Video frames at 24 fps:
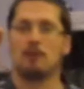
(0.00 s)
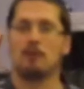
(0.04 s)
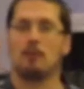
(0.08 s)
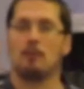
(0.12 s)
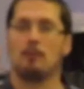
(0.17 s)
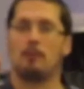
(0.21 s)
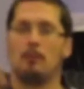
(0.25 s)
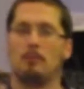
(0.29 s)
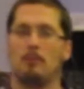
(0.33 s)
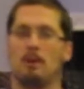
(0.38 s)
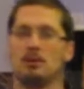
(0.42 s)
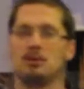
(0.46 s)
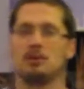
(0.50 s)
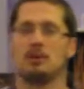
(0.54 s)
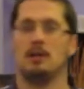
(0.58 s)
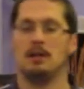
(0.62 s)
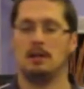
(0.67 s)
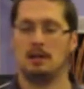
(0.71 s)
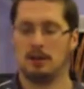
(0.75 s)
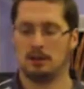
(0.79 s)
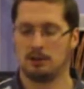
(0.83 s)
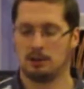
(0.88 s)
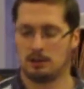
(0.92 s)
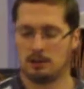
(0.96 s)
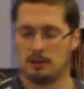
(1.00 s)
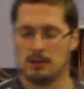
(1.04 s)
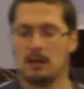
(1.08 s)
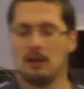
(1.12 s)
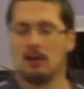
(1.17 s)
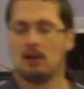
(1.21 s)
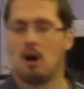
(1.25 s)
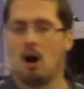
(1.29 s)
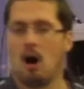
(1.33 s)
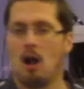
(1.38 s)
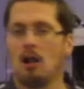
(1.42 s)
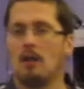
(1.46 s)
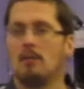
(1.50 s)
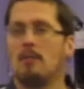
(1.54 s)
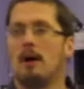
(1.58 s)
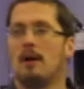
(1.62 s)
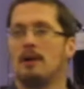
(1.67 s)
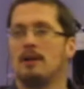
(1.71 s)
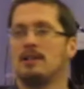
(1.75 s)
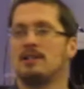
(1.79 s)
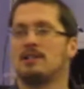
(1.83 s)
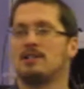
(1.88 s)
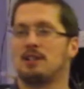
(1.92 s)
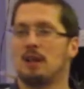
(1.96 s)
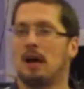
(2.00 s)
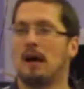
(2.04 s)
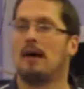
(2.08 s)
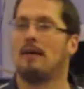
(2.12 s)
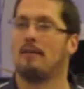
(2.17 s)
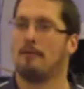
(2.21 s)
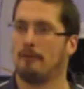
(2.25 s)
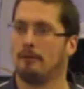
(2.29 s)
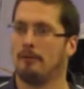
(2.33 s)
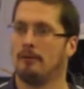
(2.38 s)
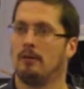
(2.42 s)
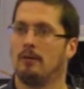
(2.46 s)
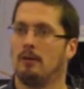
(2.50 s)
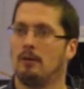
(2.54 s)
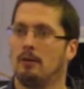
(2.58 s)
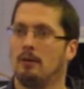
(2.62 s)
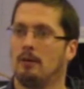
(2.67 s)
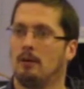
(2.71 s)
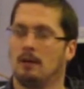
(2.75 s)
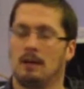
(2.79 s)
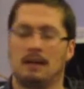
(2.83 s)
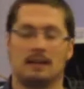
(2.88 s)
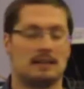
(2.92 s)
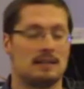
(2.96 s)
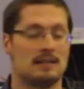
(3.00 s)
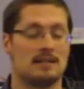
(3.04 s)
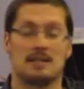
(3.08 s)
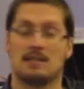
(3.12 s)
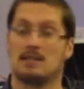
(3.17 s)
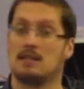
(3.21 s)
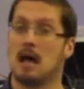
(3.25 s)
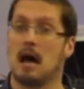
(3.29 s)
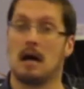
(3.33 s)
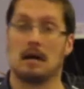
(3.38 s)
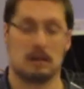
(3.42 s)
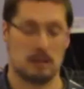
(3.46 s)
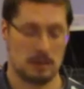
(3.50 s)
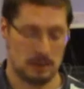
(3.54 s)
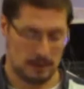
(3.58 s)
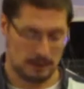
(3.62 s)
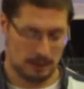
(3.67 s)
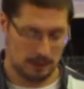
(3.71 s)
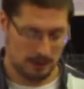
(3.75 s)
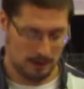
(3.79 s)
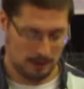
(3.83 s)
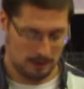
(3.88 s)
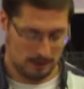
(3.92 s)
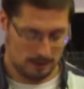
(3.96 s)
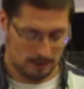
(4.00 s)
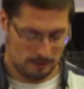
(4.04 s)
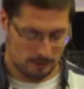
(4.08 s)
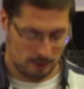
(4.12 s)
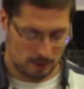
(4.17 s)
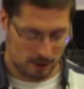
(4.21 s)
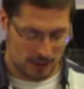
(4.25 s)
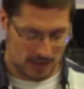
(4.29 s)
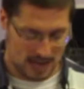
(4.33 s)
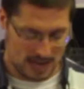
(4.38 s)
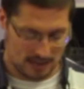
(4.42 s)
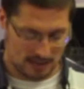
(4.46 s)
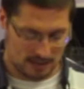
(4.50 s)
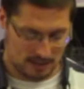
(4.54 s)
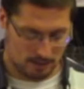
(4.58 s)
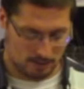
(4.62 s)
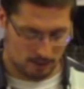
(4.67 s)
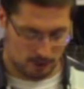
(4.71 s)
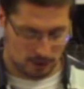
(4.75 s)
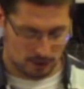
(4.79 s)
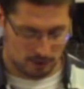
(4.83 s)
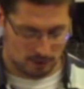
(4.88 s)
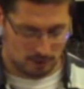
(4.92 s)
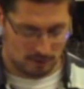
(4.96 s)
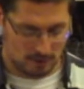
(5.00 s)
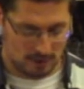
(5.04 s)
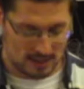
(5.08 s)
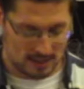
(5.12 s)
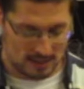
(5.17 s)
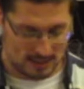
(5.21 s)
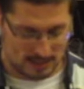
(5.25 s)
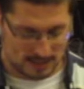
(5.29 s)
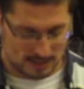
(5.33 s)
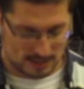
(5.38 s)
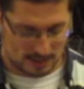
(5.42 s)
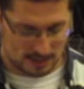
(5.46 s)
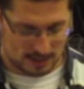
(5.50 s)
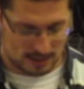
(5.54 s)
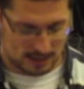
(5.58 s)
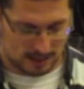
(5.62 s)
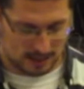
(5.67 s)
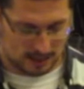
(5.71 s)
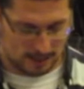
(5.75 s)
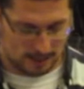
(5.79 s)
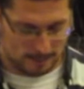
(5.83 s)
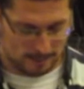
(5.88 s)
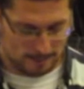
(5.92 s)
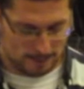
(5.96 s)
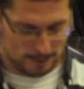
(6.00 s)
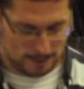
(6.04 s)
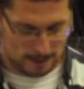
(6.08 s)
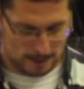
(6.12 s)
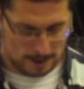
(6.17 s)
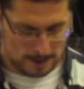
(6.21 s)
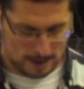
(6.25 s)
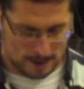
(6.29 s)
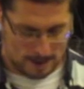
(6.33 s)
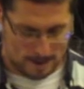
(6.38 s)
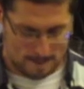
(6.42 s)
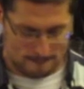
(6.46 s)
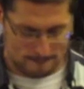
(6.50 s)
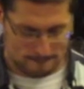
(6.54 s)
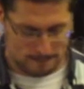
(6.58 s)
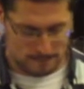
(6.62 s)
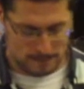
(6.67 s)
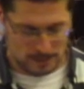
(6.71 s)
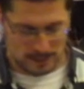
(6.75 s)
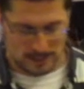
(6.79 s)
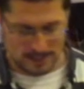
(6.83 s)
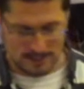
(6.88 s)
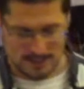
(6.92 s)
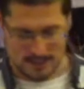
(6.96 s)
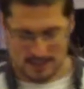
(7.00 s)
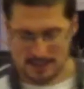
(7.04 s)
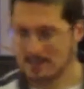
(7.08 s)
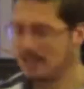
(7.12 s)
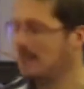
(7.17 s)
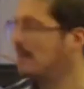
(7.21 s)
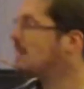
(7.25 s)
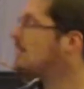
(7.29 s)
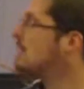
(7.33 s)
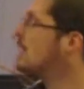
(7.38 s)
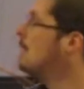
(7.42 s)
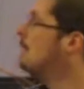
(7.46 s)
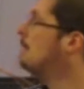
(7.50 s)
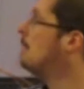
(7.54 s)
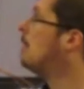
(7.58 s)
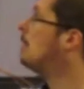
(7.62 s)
Jethro permission to call him on his stuff. Like, this is not good. Verse 15 and 16, it says that